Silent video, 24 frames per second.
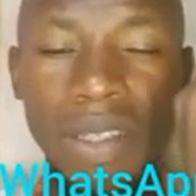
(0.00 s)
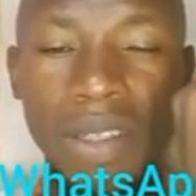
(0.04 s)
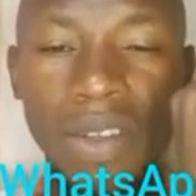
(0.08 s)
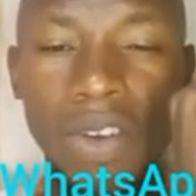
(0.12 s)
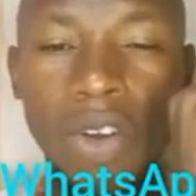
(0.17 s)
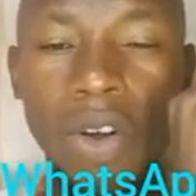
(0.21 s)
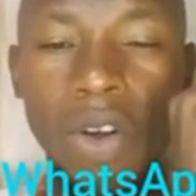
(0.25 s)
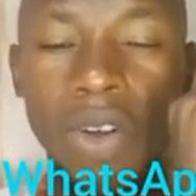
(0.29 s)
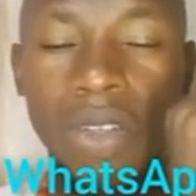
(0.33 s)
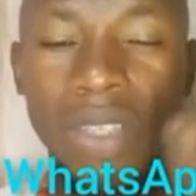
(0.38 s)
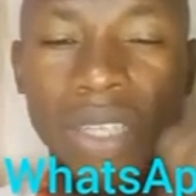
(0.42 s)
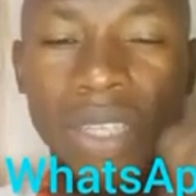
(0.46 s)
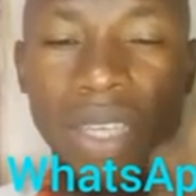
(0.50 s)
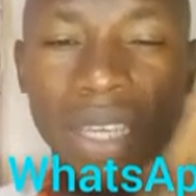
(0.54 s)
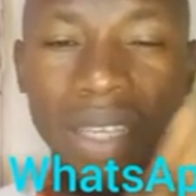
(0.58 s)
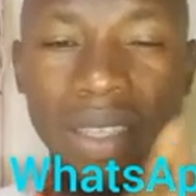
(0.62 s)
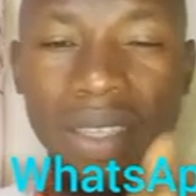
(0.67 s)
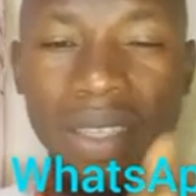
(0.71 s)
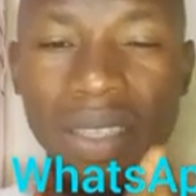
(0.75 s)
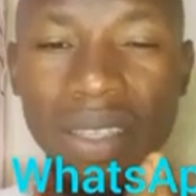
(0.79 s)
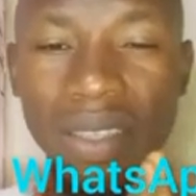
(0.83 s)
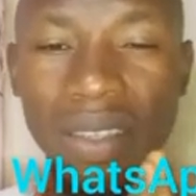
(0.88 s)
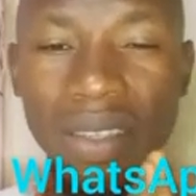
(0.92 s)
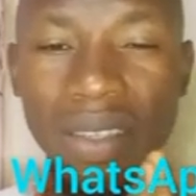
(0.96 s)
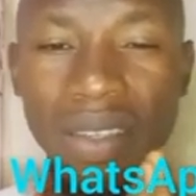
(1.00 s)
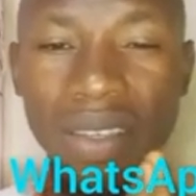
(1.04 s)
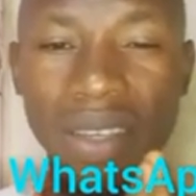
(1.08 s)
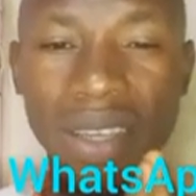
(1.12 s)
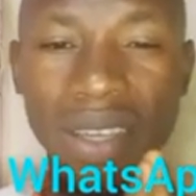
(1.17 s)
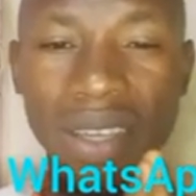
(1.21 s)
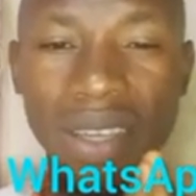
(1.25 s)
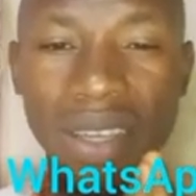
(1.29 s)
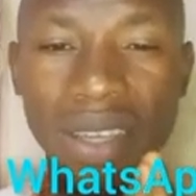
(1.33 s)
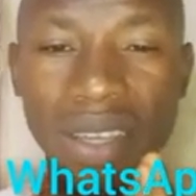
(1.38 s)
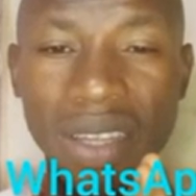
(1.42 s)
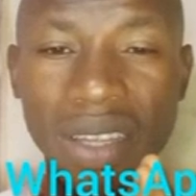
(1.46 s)
court cases
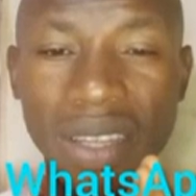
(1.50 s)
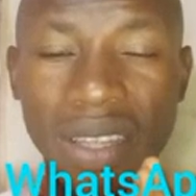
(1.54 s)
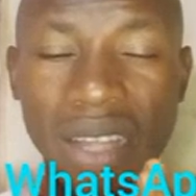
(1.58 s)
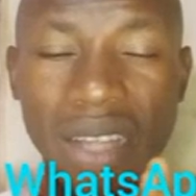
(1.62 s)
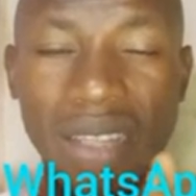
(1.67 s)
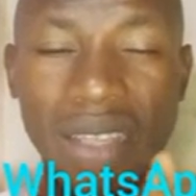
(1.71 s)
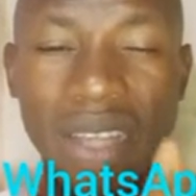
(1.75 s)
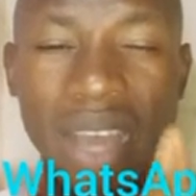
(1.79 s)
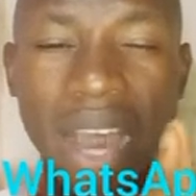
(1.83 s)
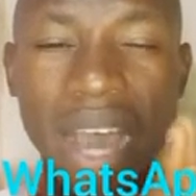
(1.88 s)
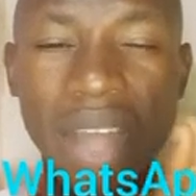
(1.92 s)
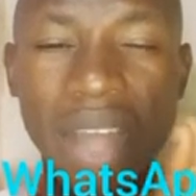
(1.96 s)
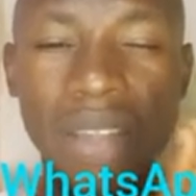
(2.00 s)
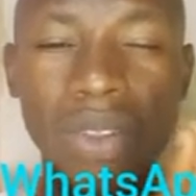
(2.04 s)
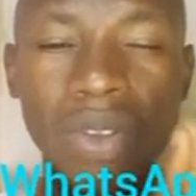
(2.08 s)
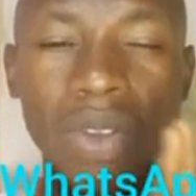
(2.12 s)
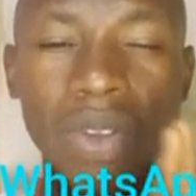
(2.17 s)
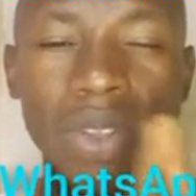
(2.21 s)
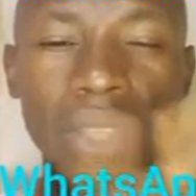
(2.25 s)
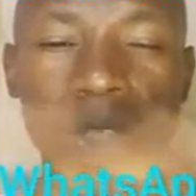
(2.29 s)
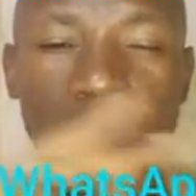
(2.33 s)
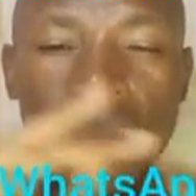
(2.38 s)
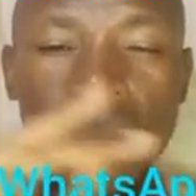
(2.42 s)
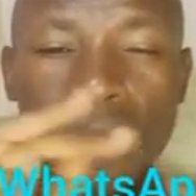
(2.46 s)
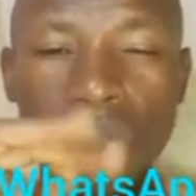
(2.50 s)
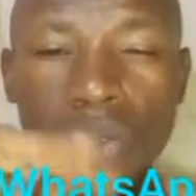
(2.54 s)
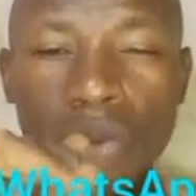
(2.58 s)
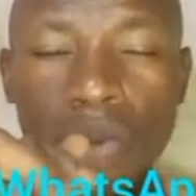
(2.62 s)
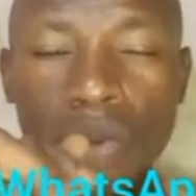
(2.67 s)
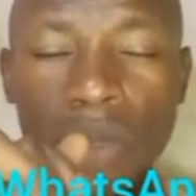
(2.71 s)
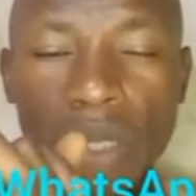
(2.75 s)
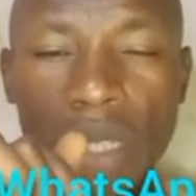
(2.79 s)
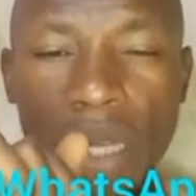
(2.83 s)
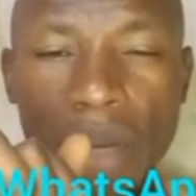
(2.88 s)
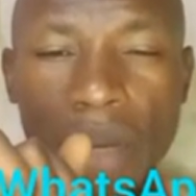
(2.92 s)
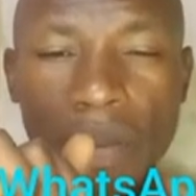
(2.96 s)
that had nothing to do
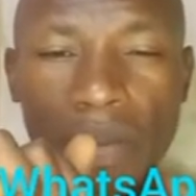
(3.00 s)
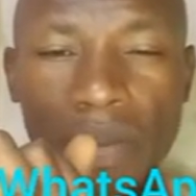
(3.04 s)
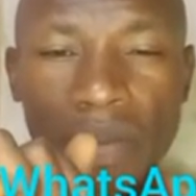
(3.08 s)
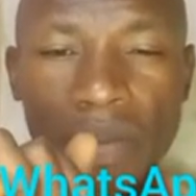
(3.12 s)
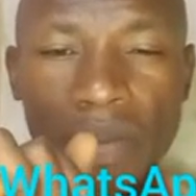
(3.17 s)
with them.